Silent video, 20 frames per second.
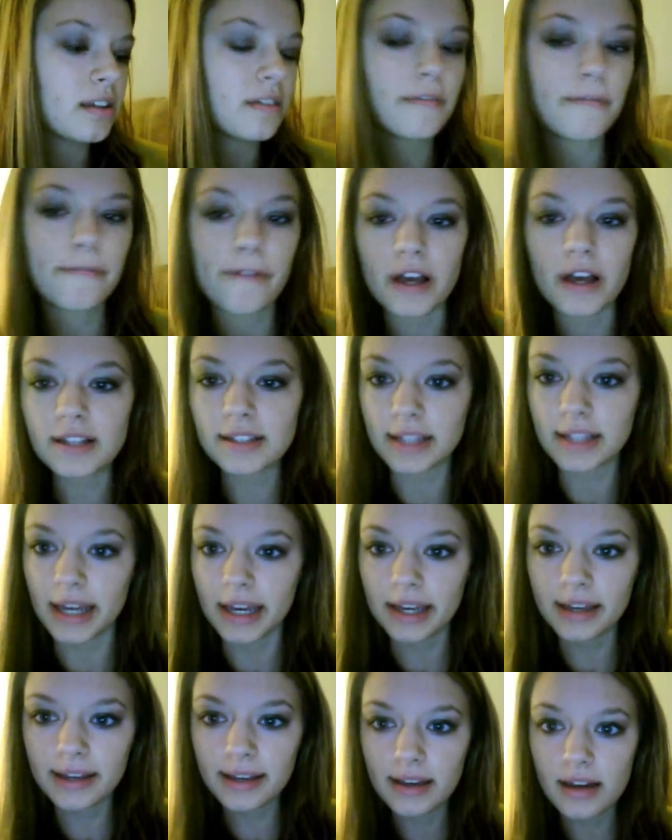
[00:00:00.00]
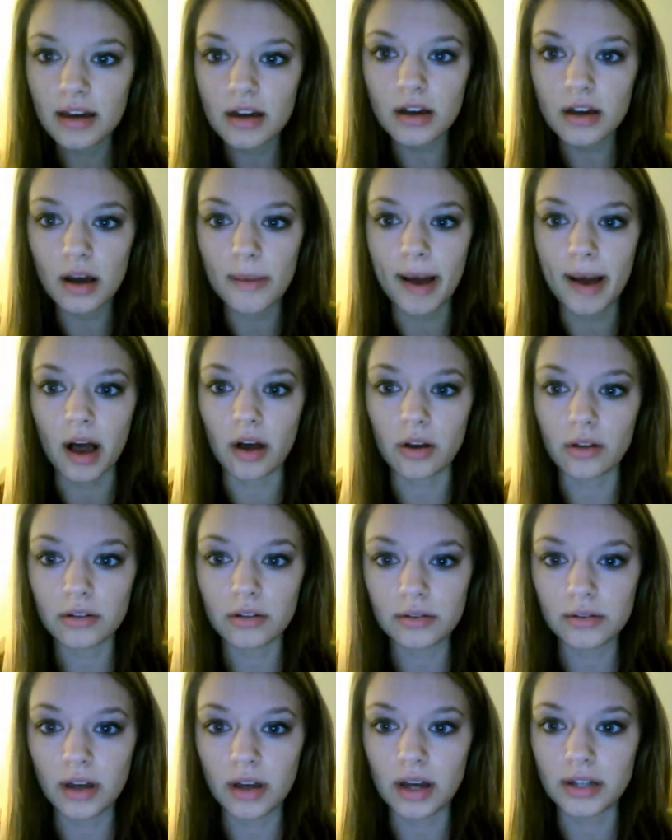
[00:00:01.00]
First thing about
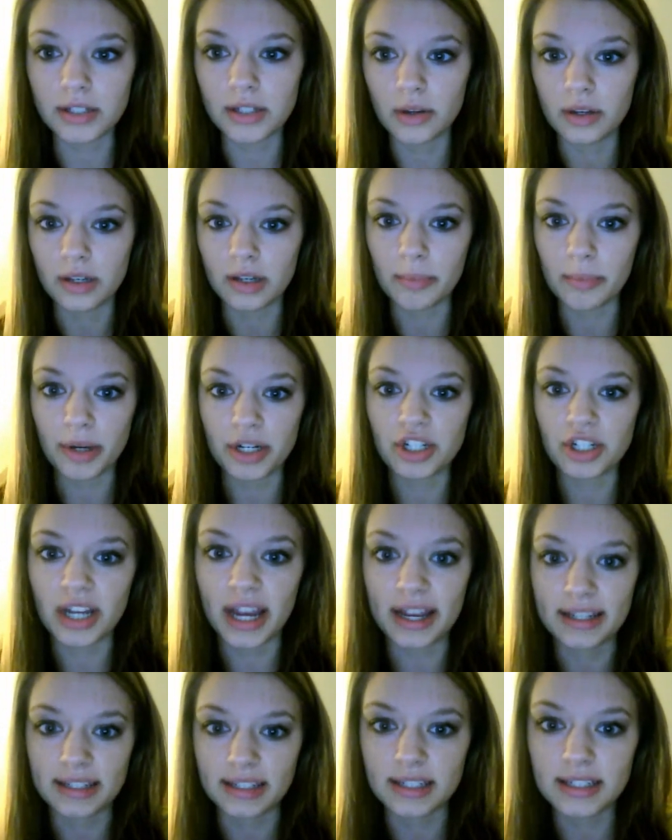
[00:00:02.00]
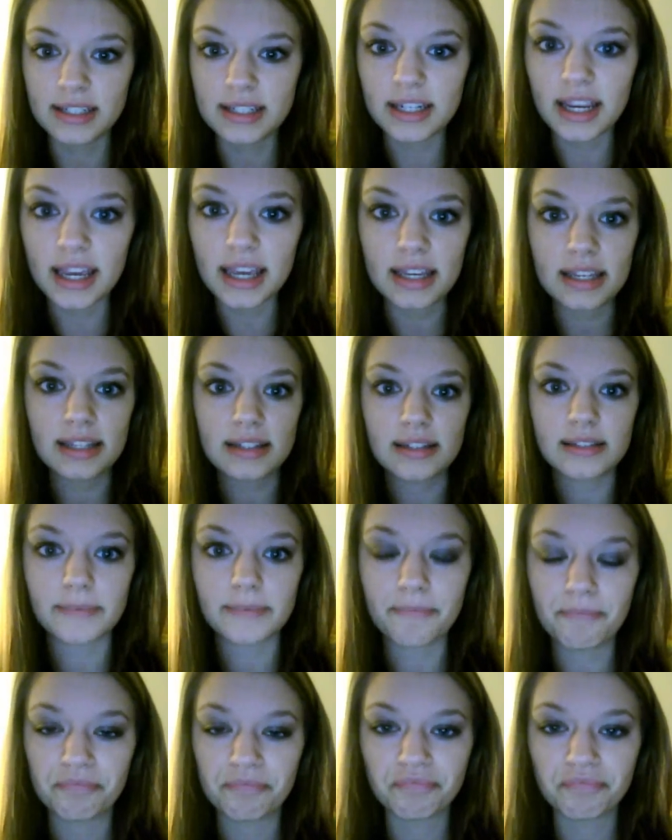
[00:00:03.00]
doing a British accent is